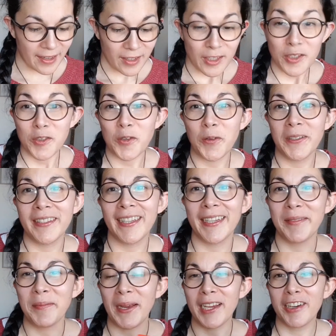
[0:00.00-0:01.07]
So and
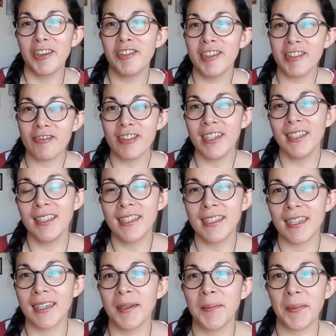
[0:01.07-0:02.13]
then my current reads,
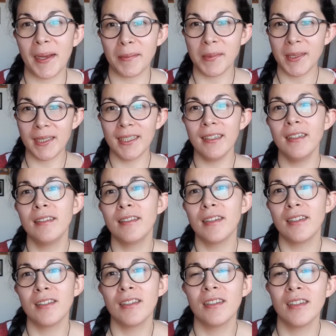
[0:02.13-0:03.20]
I'm still
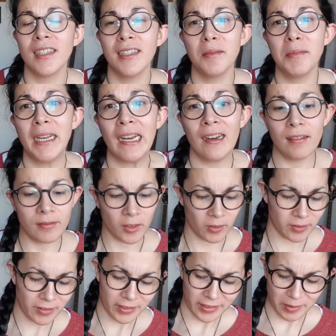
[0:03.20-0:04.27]
in the middle, no,
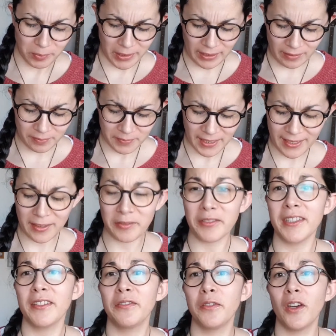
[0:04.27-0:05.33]
not in the middle, kind of in
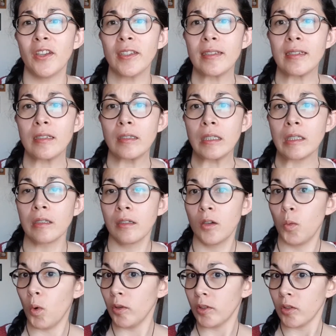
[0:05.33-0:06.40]
the first
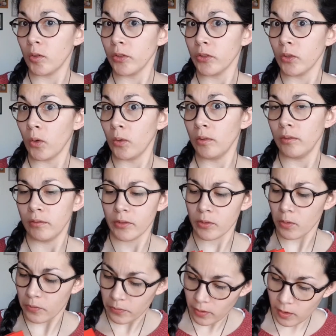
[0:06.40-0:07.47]
quarter or
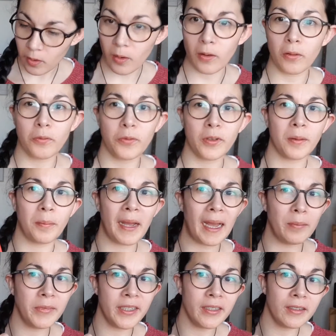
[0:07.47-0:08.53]
so far of
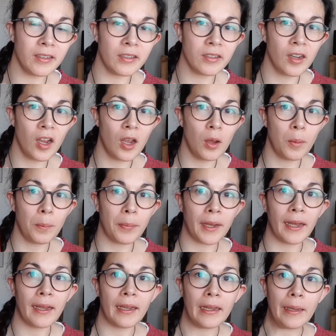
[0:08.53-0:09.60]
Hamnet
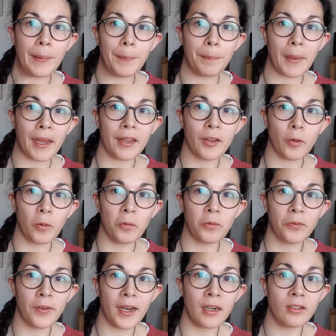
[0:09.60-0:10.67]
by Maggie
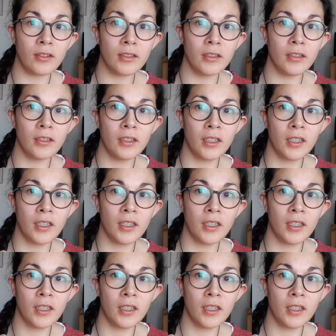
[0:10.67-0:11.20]
O'Farrell.